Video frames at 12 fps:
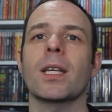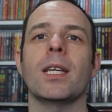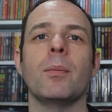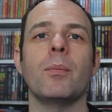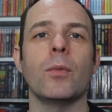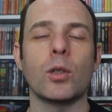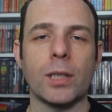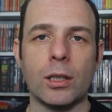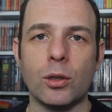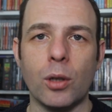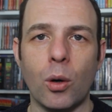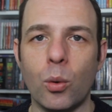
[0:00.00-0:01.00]
He goes
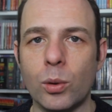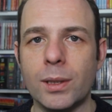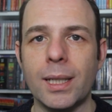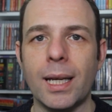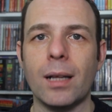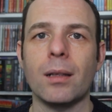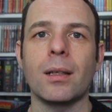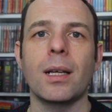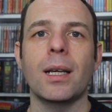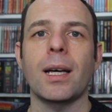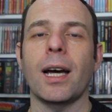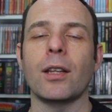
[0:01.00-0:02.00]
into a hotel
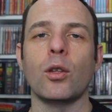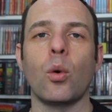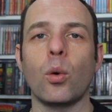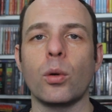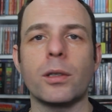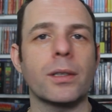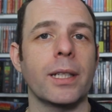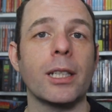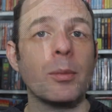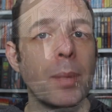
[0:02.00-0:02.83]
and the owner takes